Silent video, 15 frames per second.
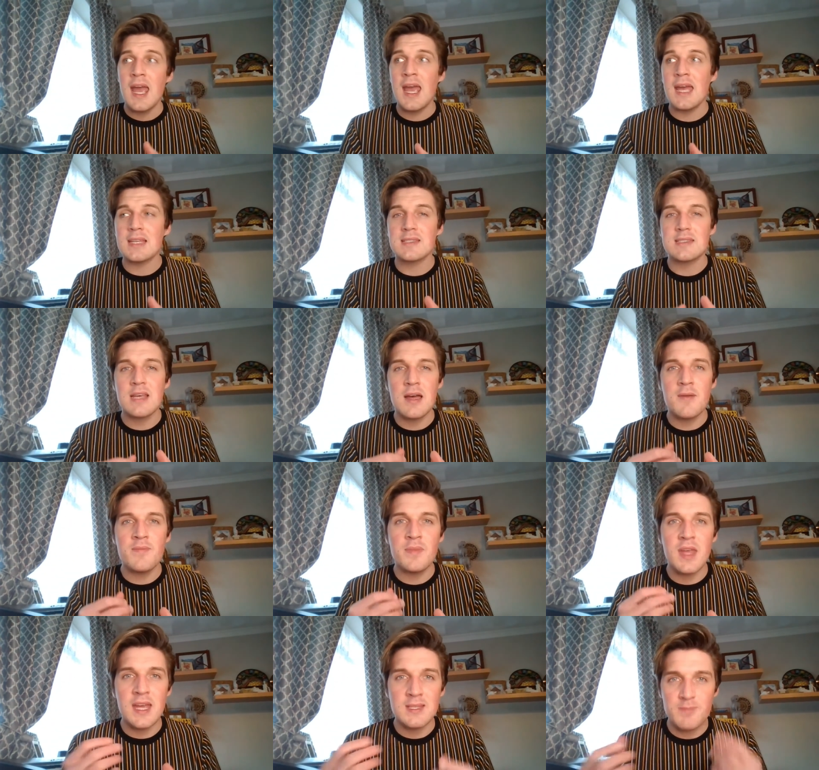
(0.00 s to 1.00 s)
it's,
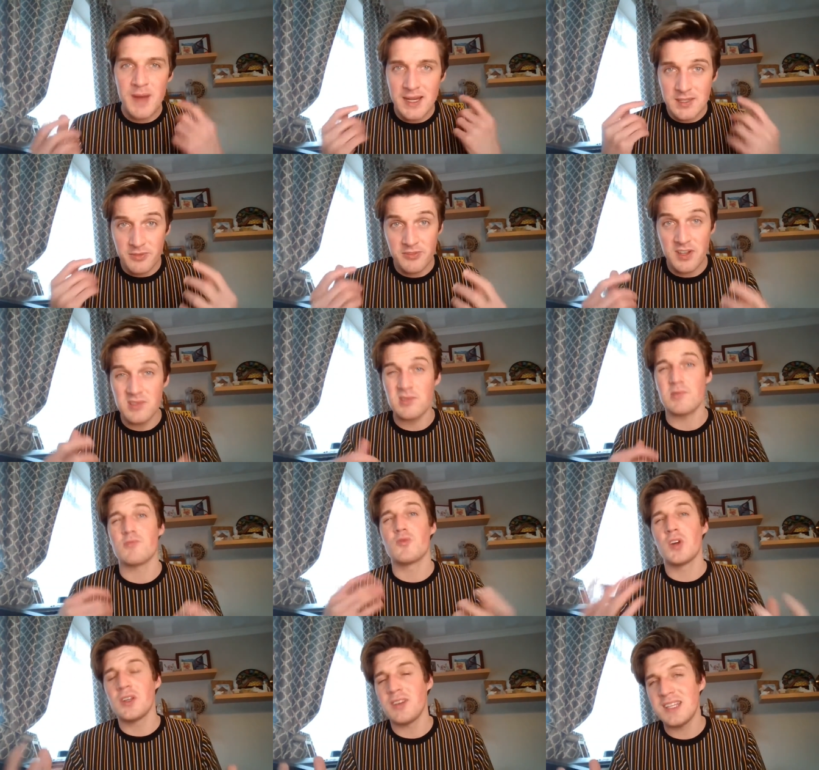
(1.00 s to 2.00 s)
um, it's back to front, so it's
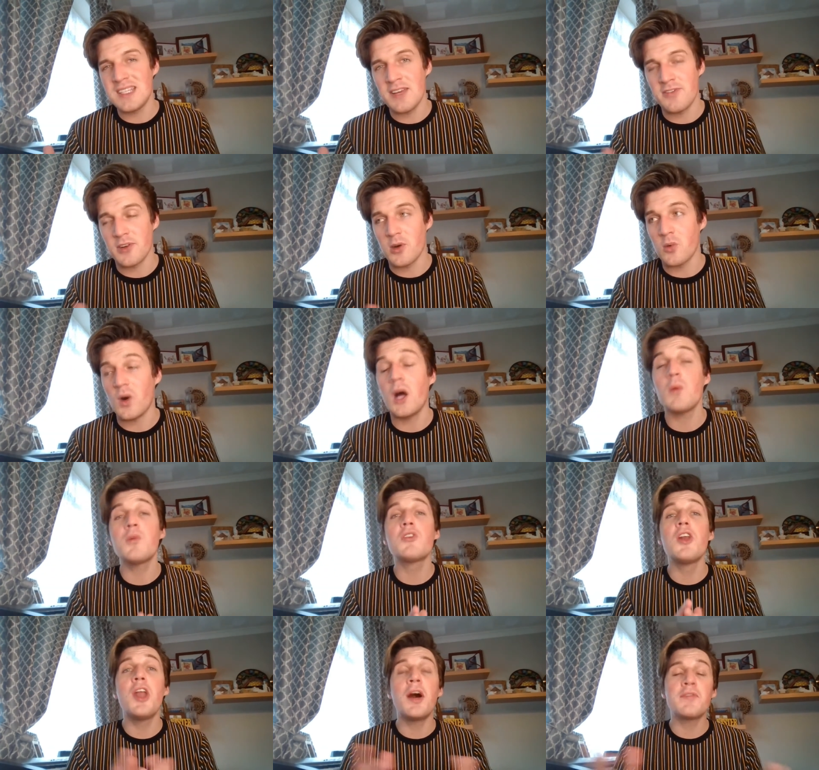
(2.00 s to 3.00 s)
really, really difficult. I
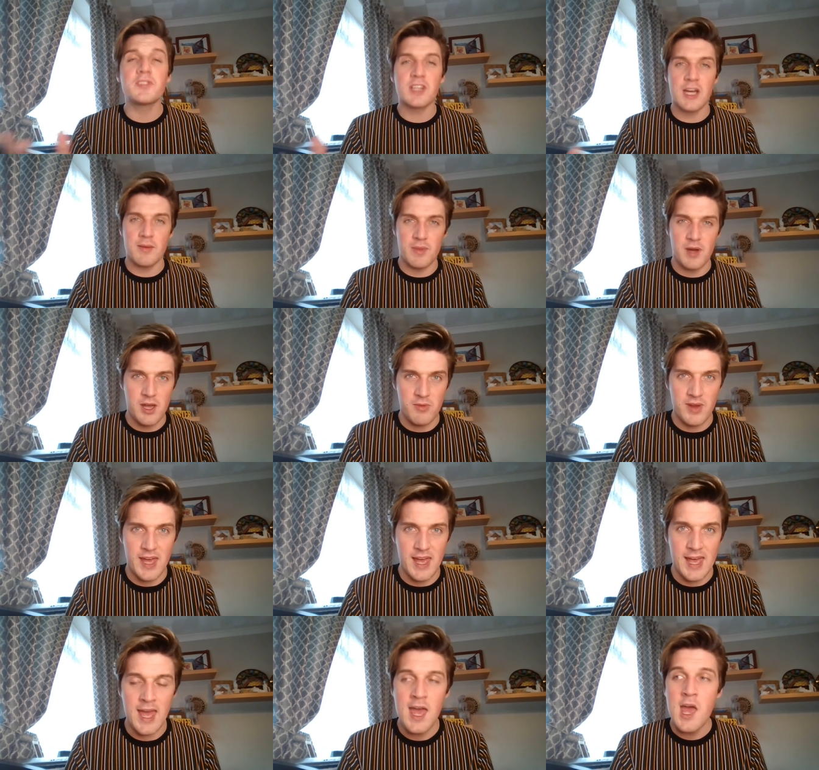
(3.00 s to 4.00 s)
would love to cut my own
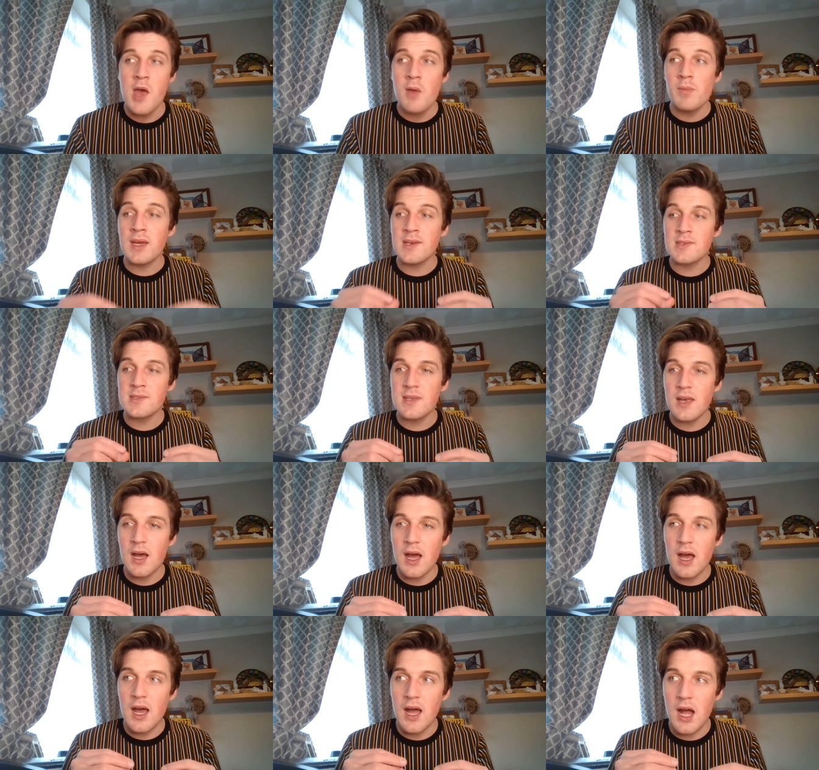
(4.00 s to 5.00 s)
hair, because
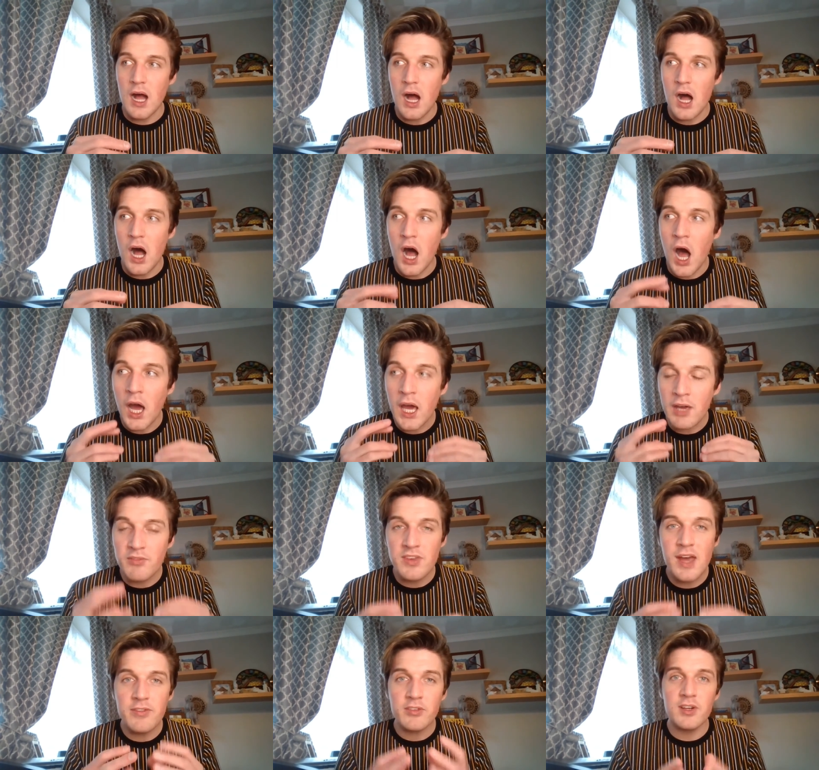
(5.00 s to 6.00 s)
I have
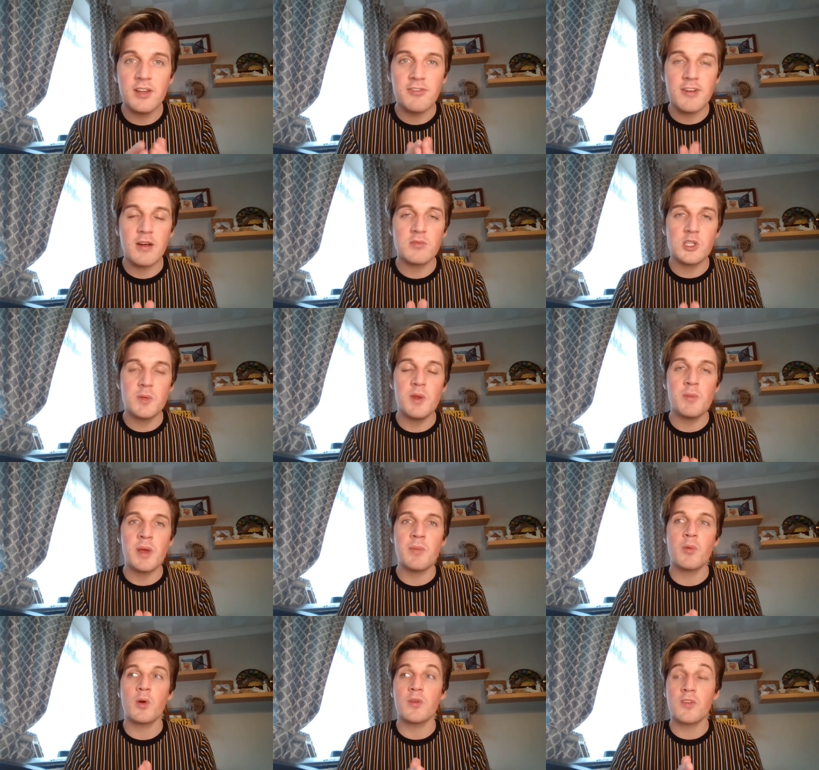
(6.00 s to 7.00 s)
never really found too many
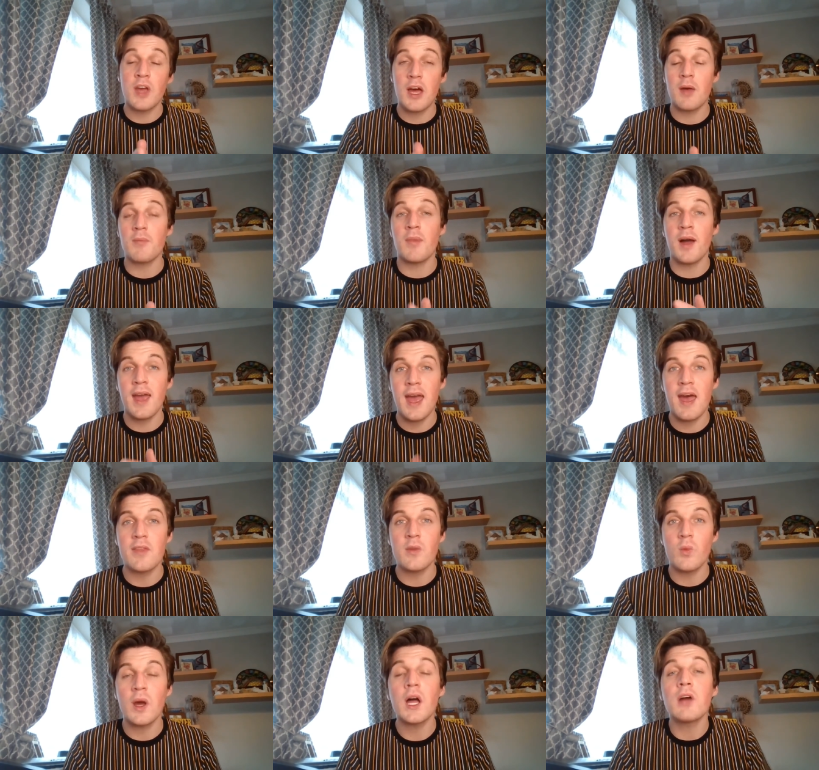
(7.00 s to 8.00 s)
people have cut my hair
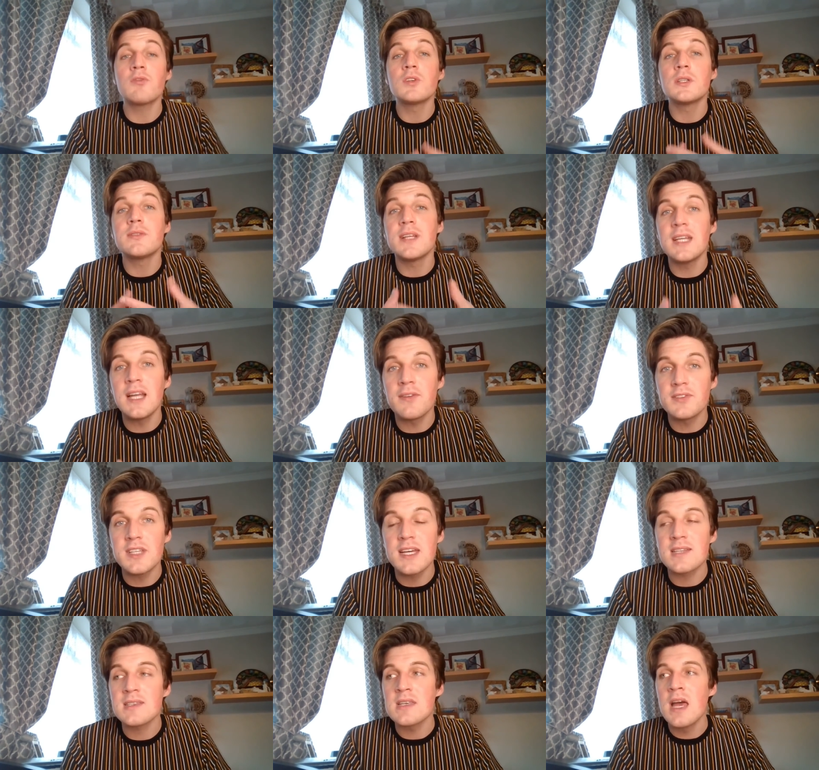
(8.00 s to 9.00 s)
the way I really, really loved
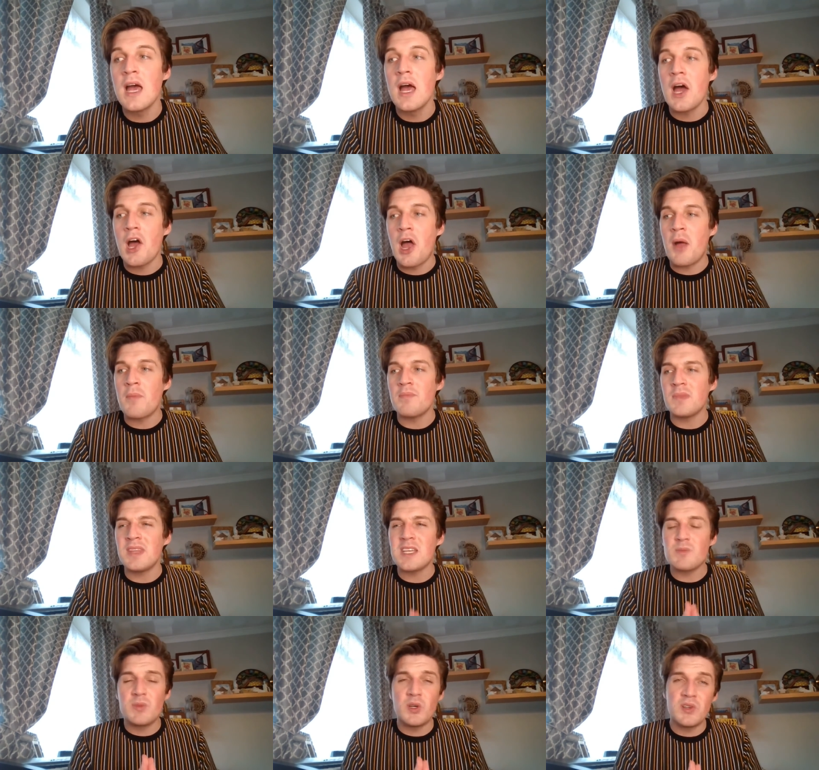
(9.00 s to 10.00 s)
it. Um,
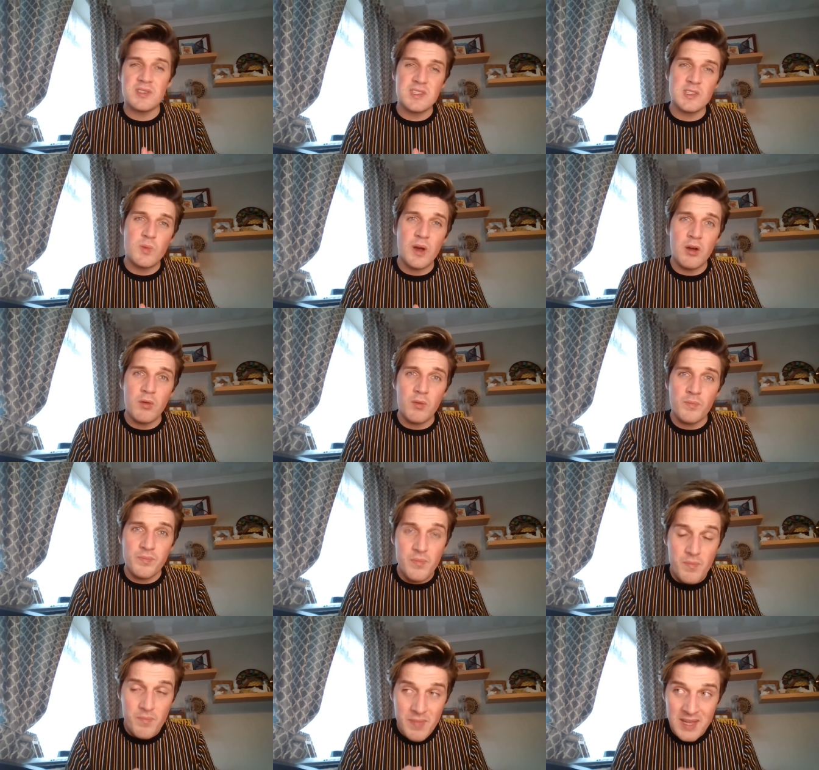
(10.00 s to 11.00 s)
let's be honest as well,
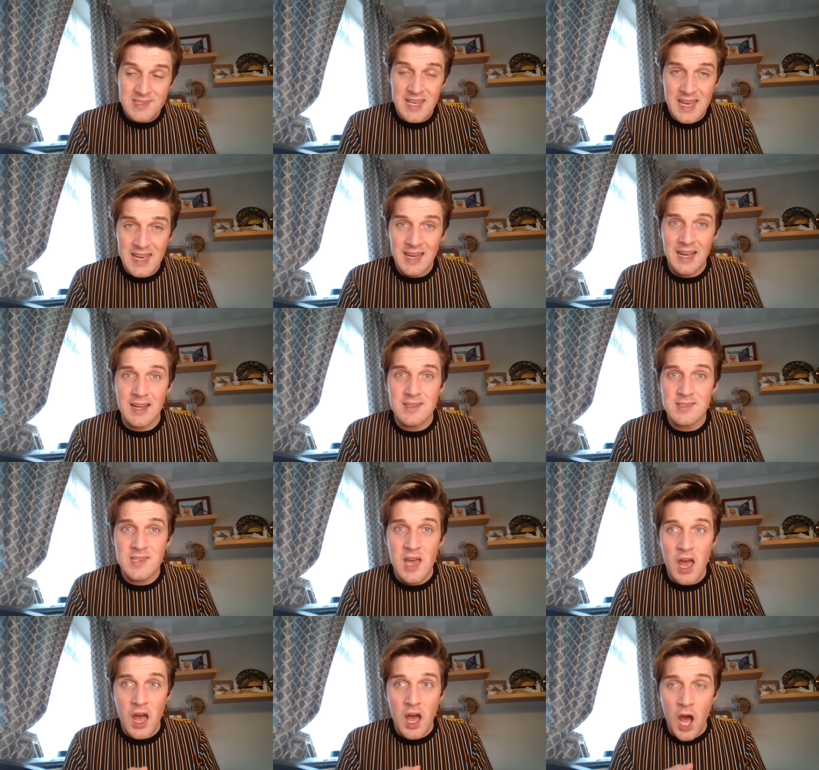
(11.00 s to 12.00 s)
men's haircuts
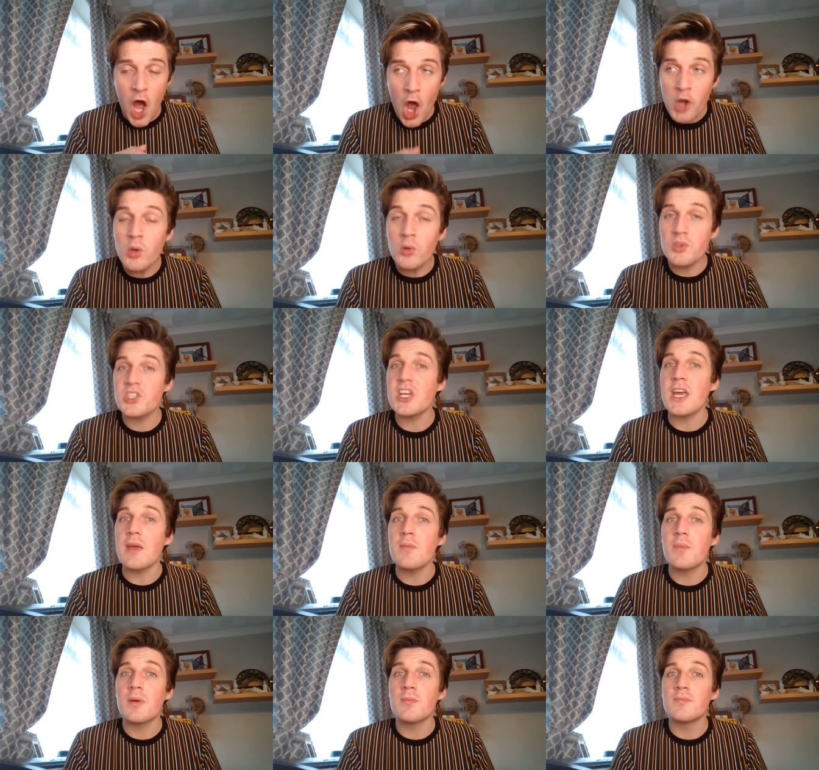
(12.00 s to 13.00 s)
are not
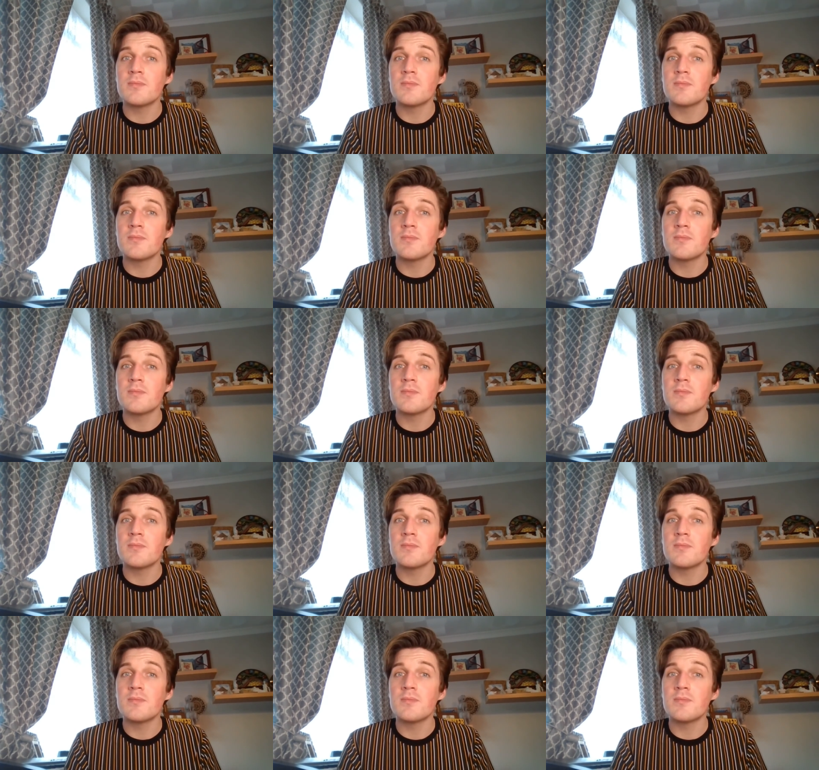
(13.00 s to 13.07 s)
cheap